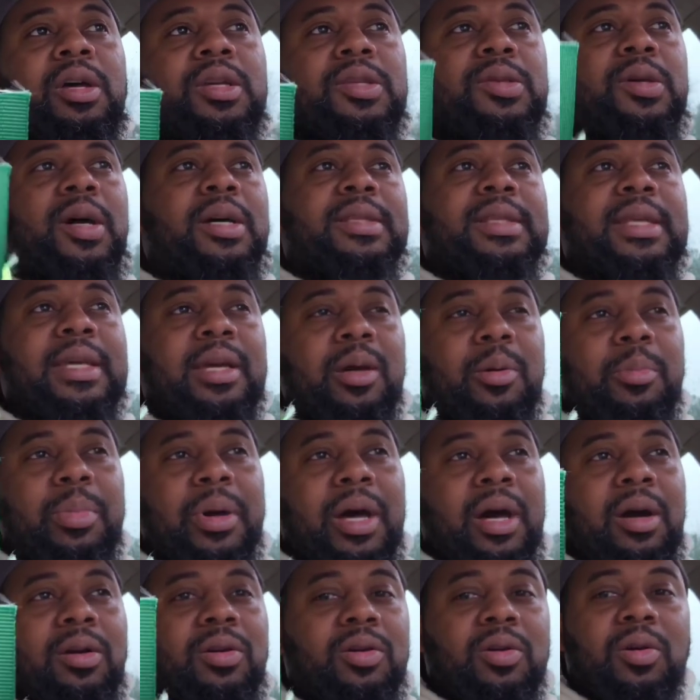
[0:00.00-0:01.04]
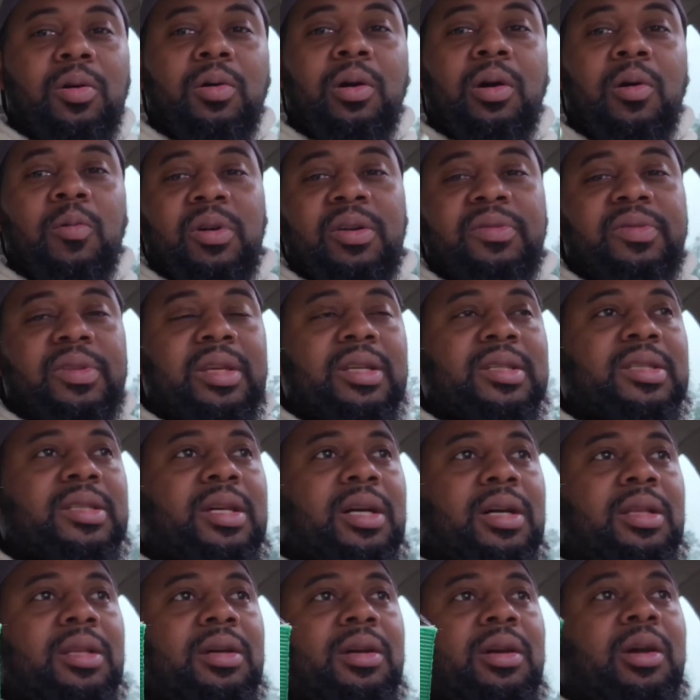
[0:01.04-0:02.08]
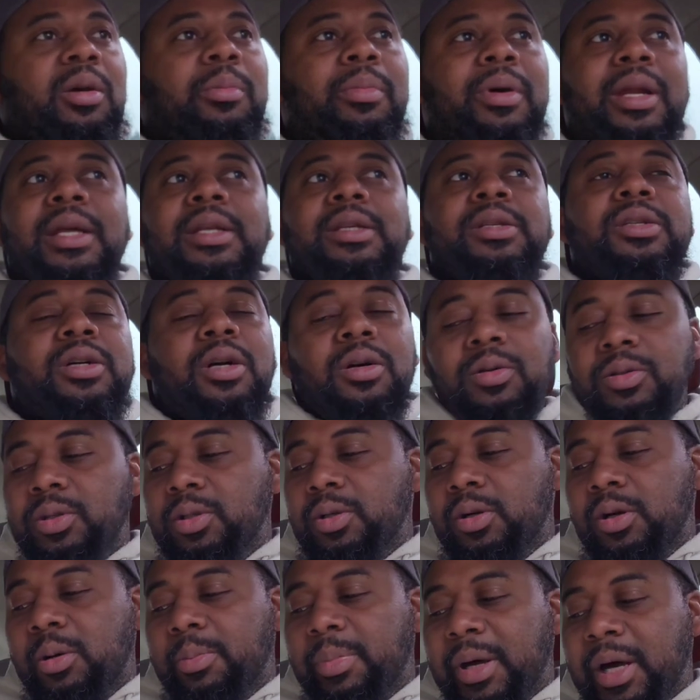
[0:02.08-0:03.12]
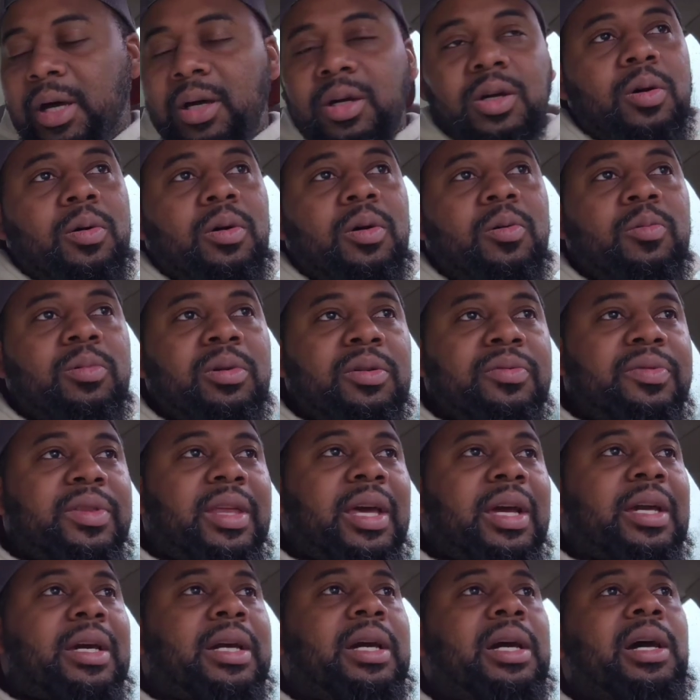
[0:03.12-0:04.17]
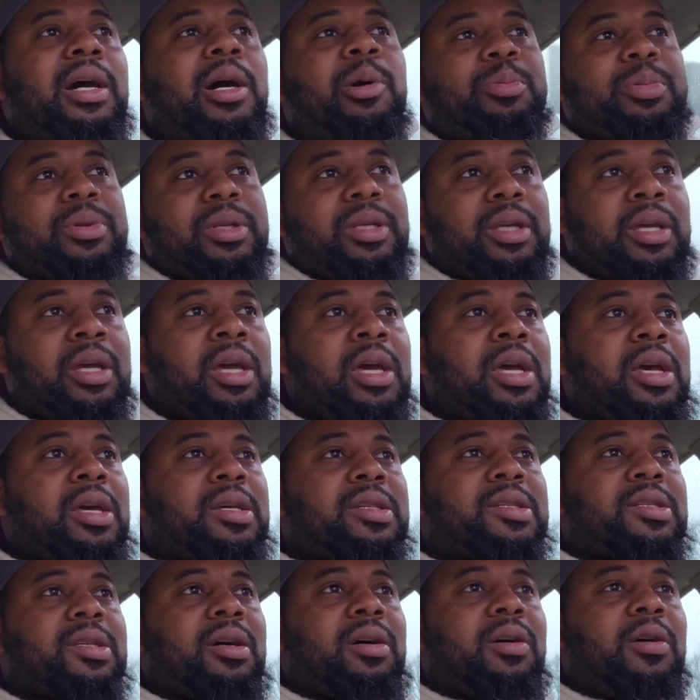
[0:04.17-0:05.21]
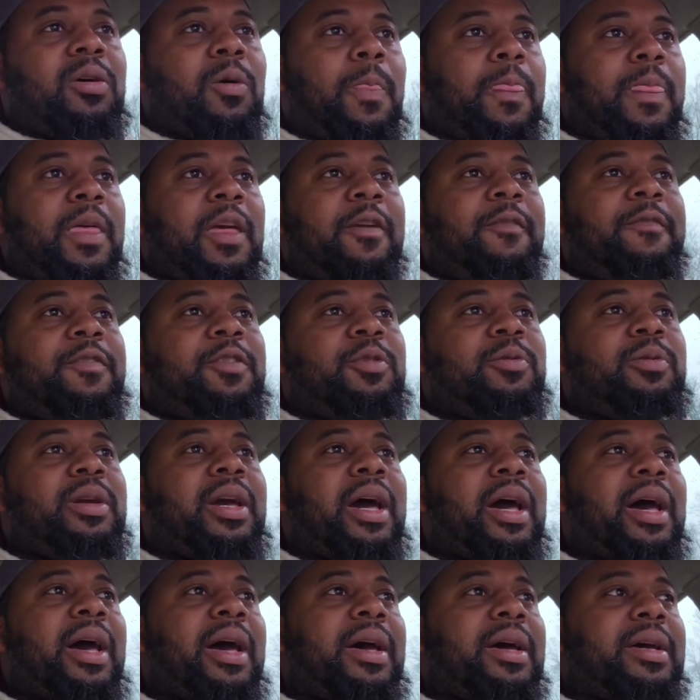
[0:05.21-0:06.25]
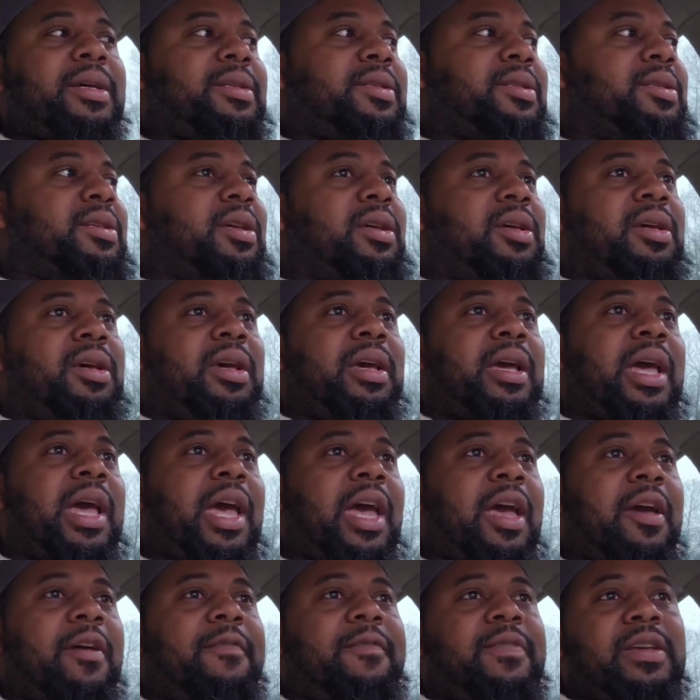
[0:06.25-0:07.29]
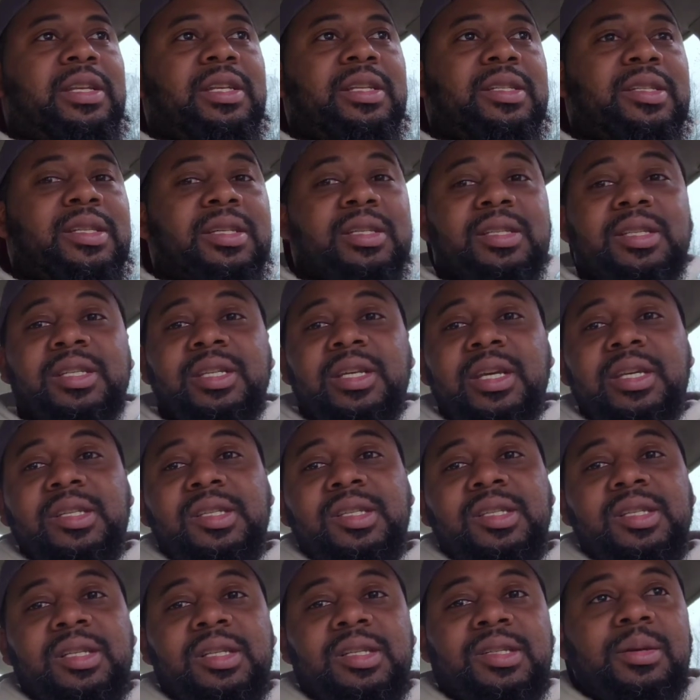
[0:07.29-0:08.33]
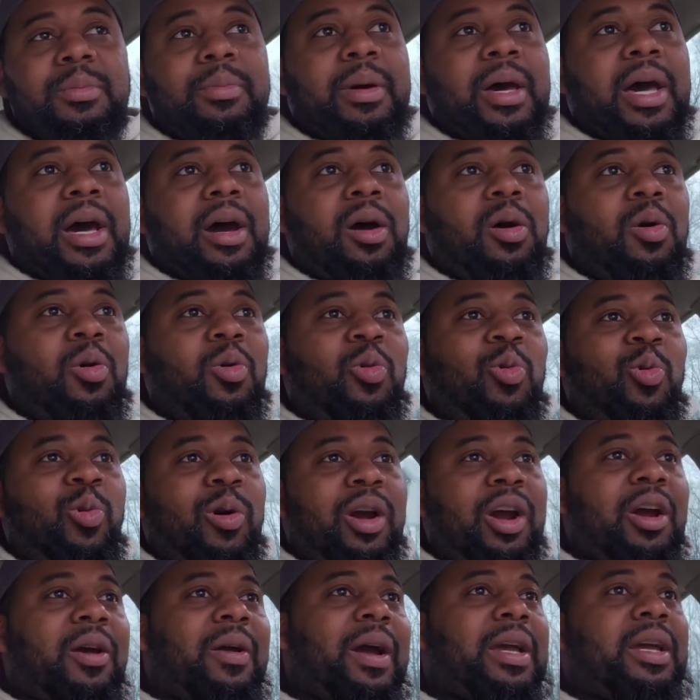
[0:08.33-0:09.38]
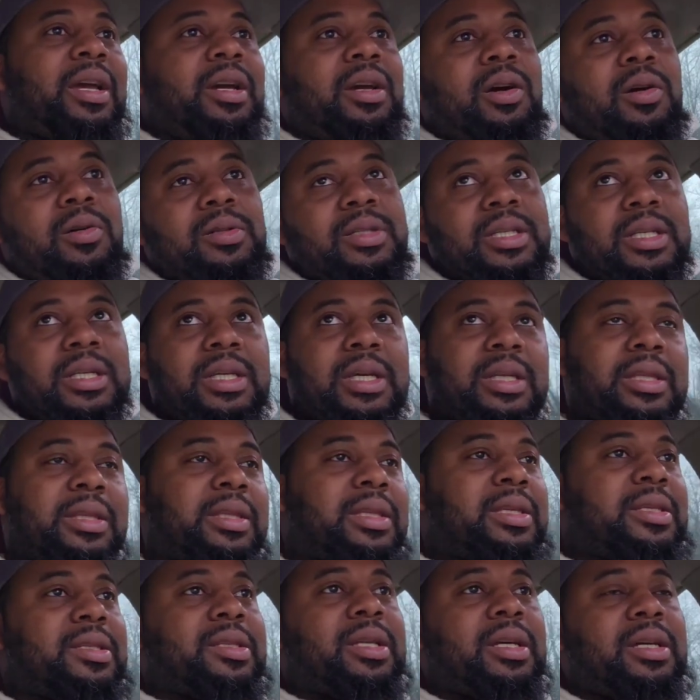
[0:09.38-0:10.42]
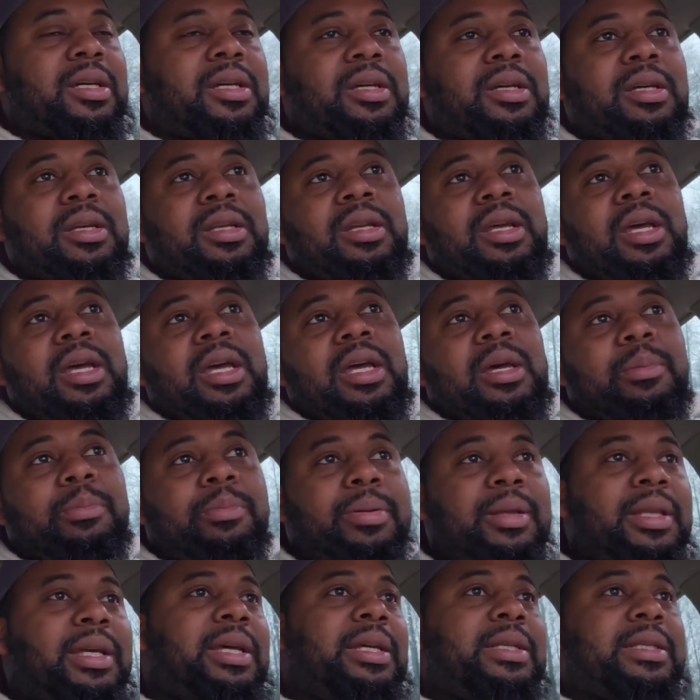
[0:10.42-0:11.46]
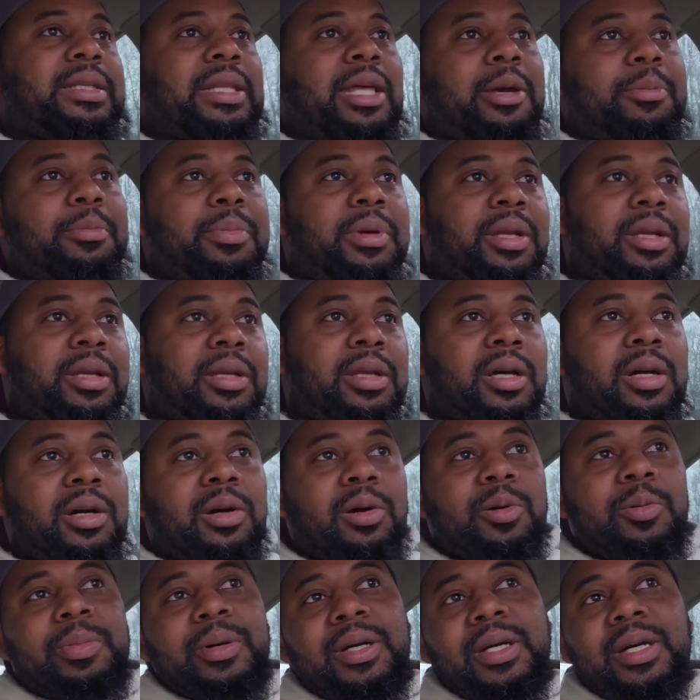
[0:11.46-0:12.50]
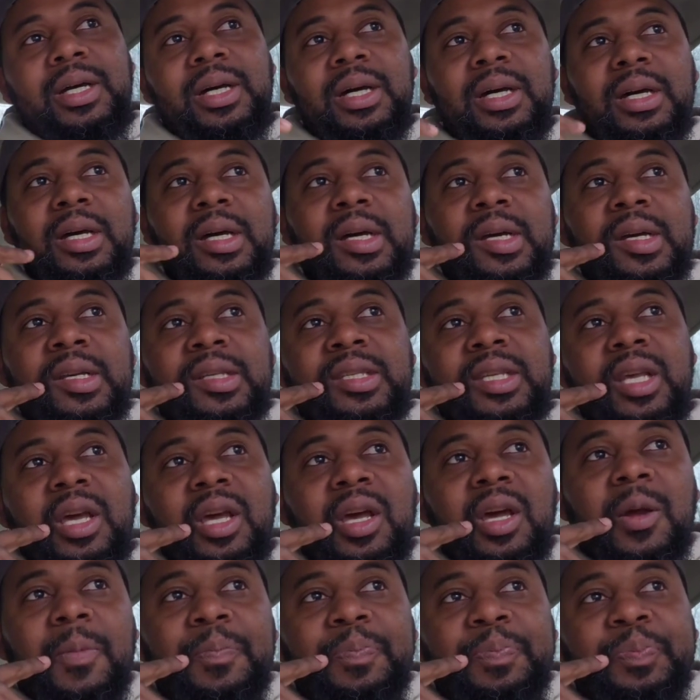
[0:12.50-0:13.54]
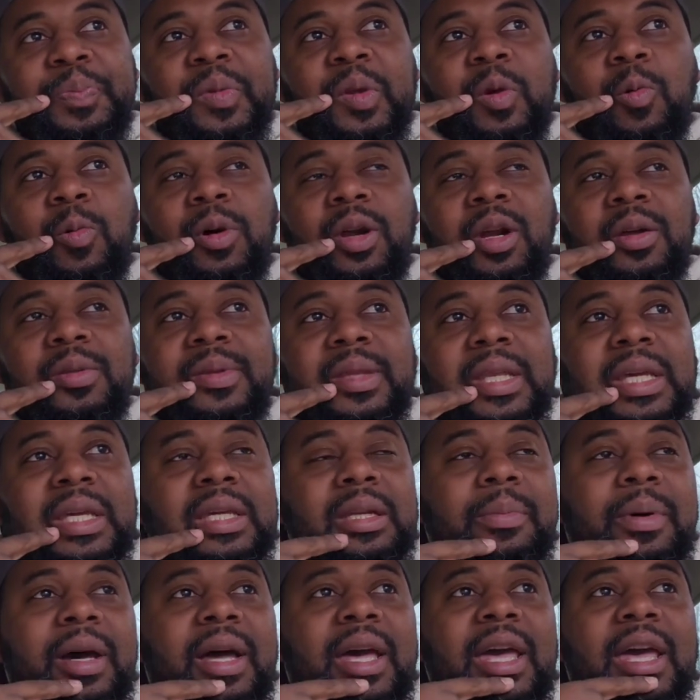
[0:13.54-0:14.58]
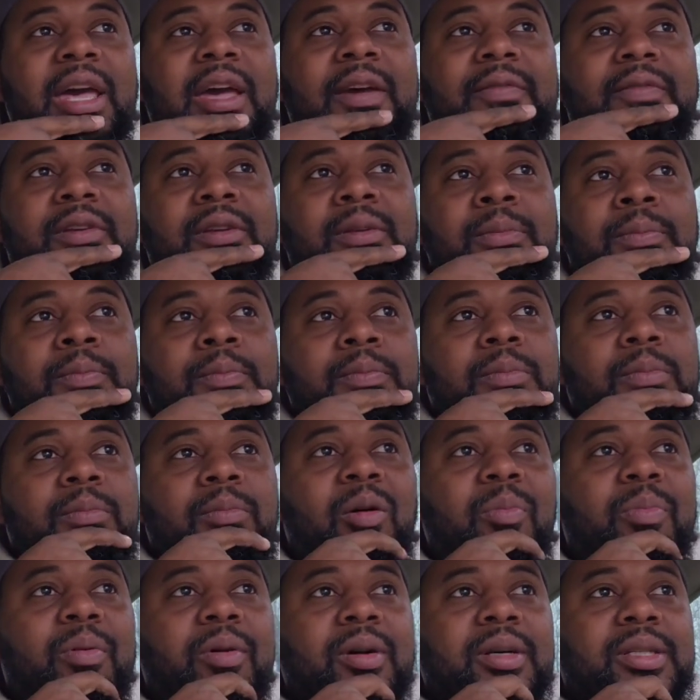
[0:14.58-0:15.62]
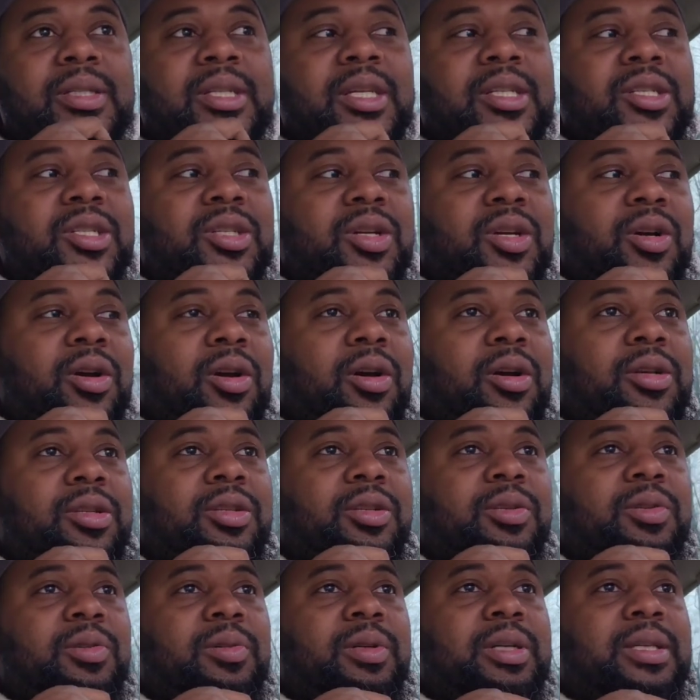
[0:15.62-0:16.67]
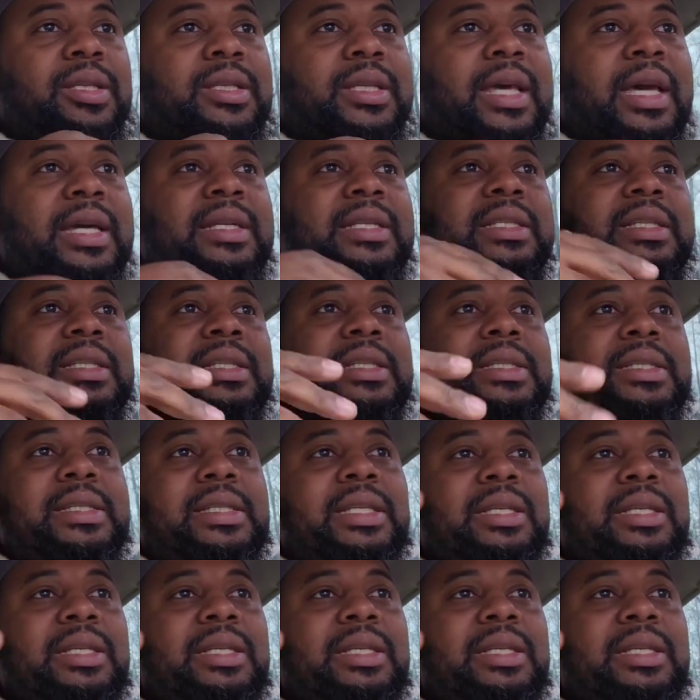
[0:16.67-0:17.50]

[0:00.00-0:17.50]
So I think about going with this color, but I don't know about going with that company. So if you guys have any suggestions about where I can go to get this done, please let me know because what I'm thinking about having my boys at Jecar do is actually